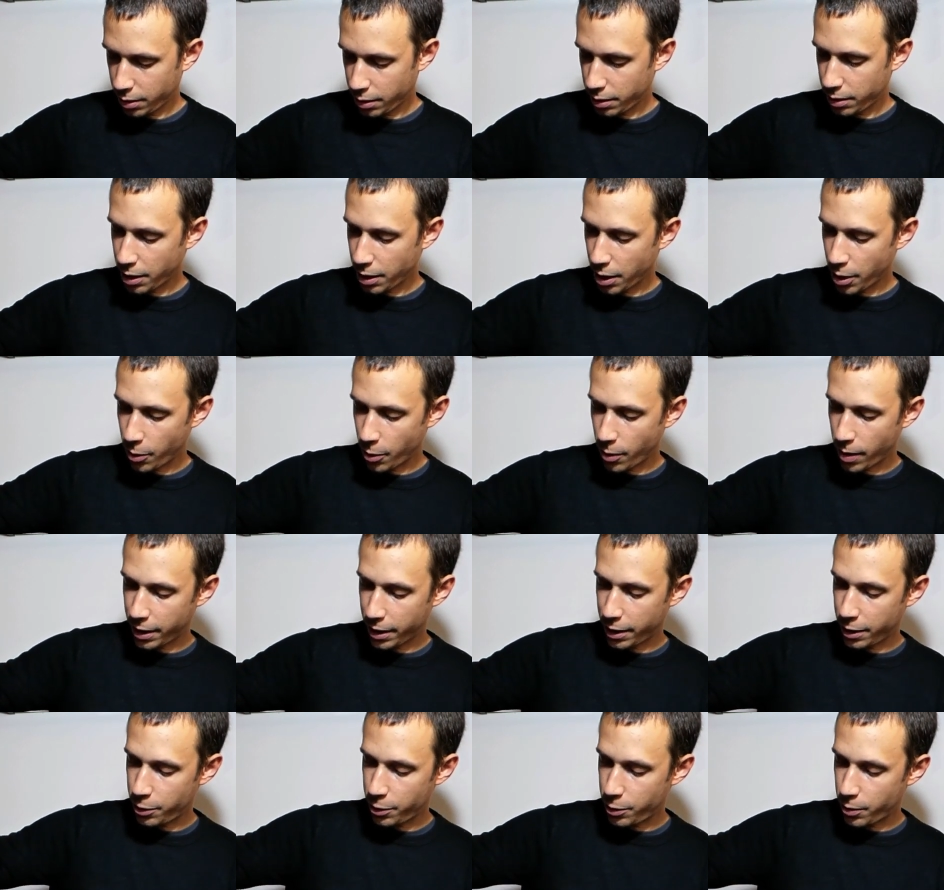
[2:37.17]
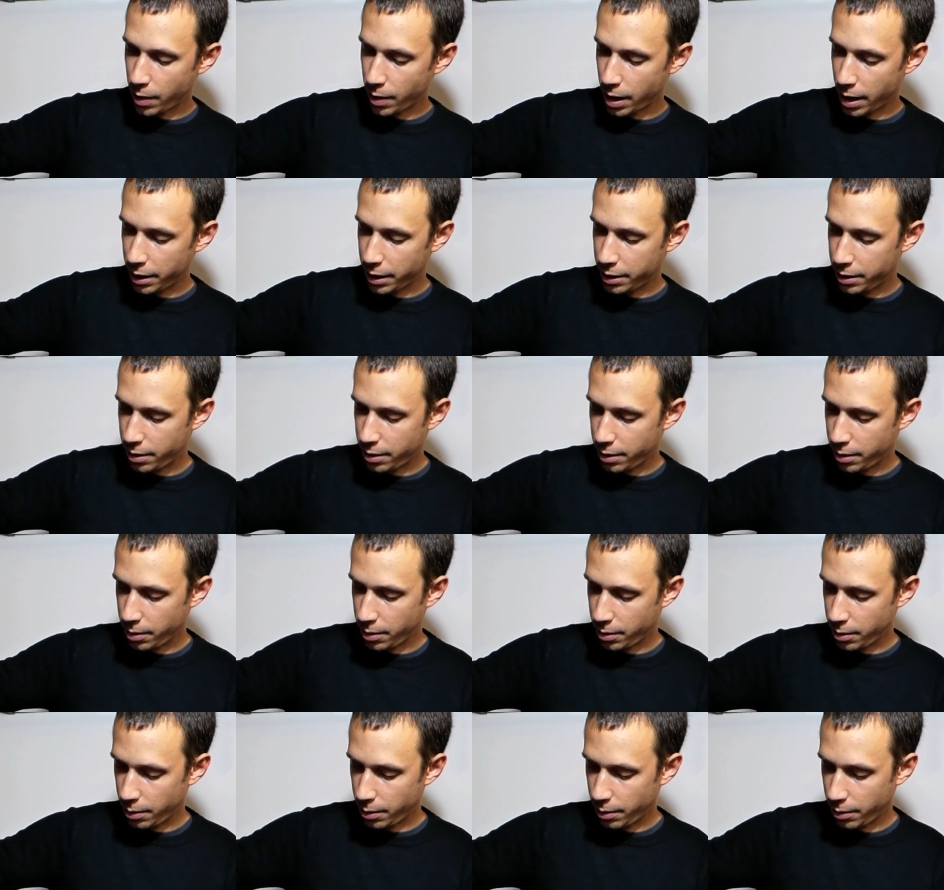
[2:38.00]
So I can try
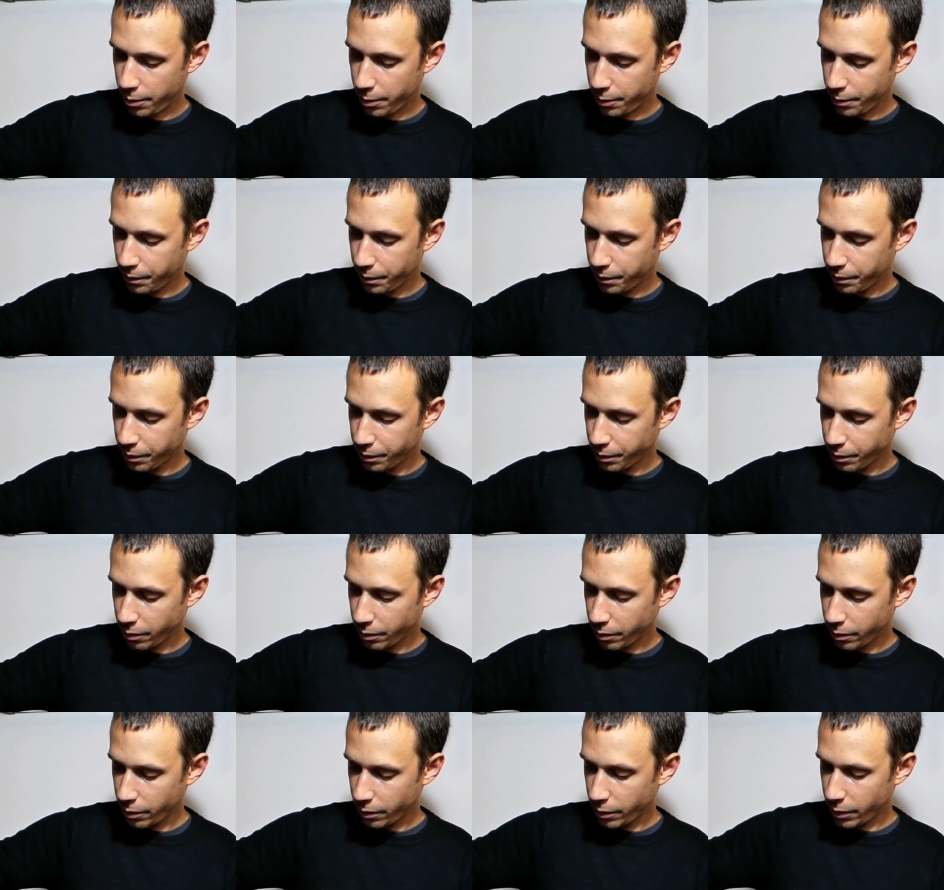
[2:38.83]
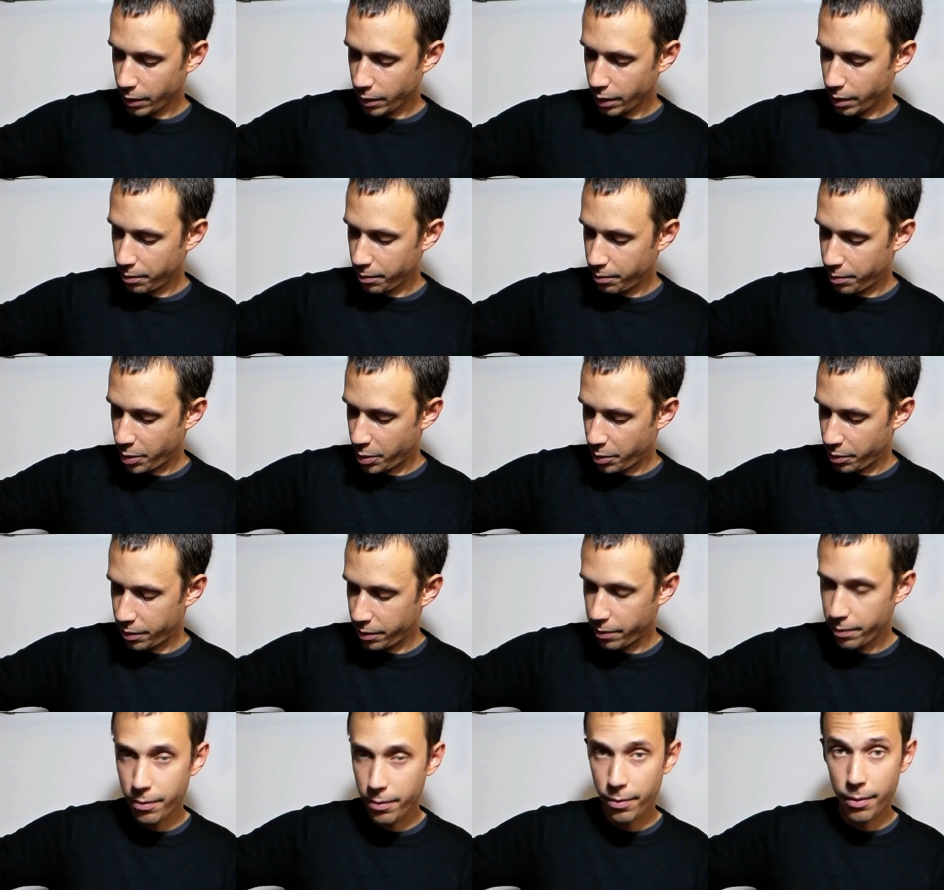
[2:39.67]
to
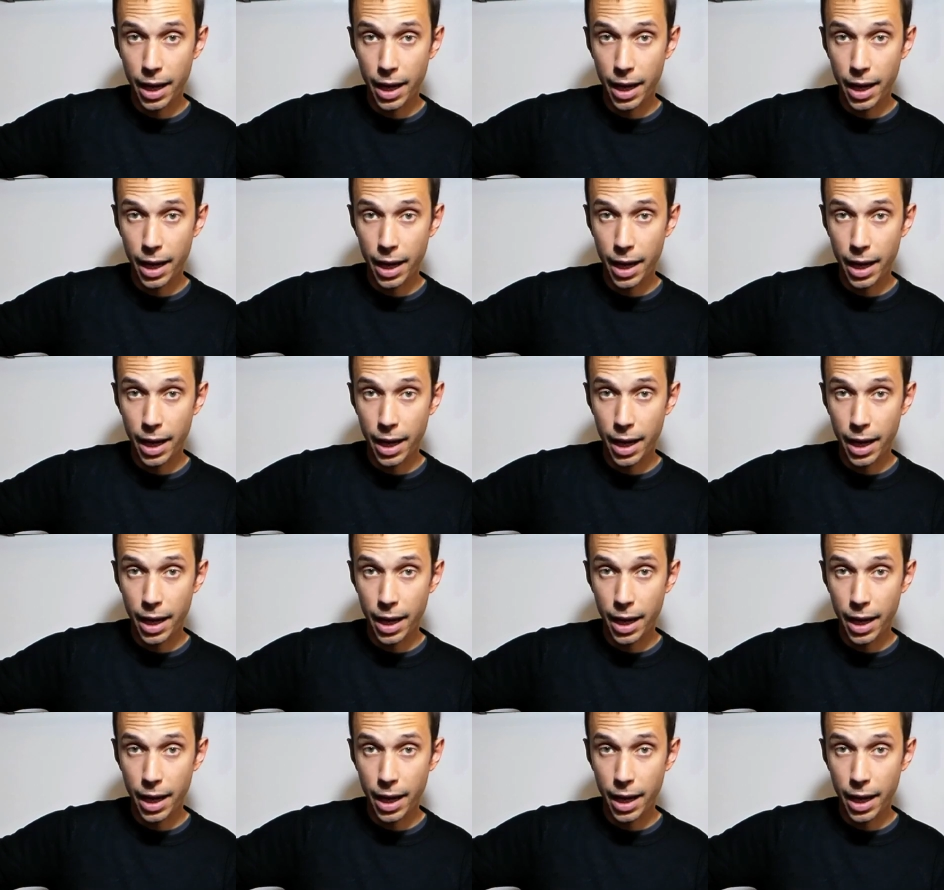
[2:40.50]
put